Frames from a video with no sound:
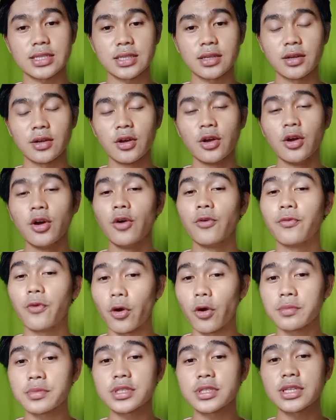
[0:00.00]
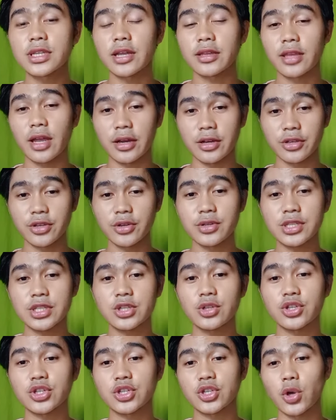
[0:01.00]
forms that are used to show
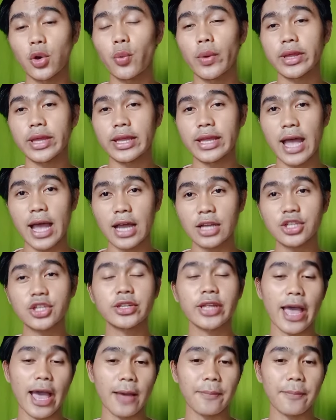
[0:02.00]
when an action happened.